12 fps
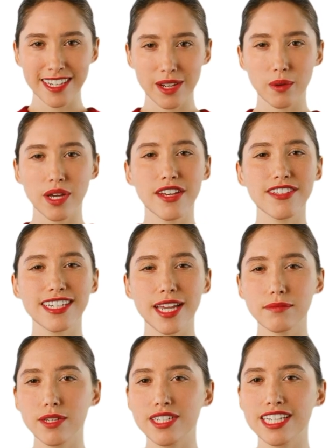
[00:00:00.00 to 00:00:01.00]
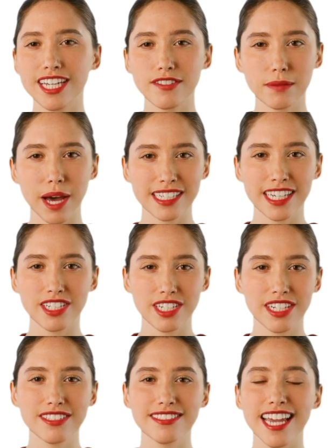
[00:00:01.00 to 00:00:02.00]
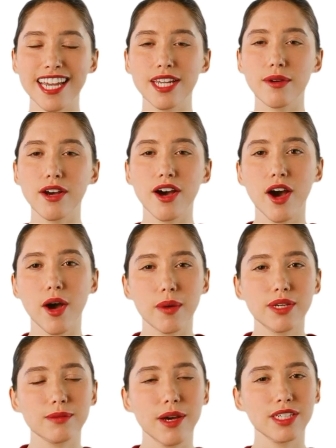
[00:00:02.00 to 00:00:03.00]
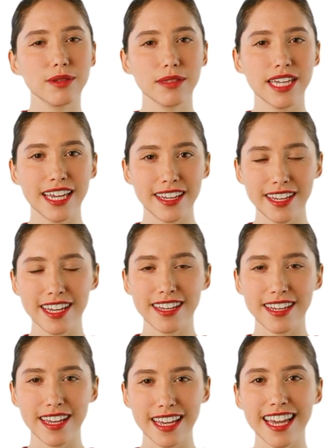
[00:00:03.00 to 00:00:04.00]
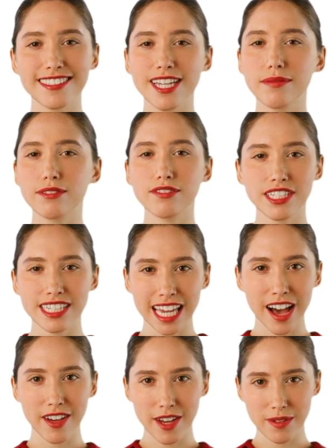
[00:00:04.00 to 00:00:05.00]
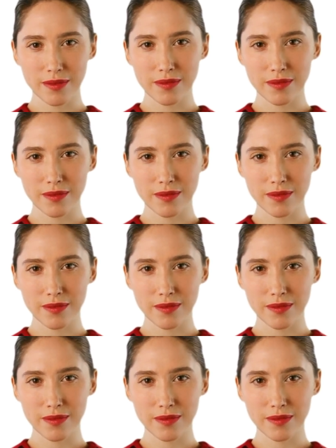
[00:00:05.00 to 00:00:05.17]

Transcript: We are a community of practitioners, and you are always welcome here. Let's get moving together.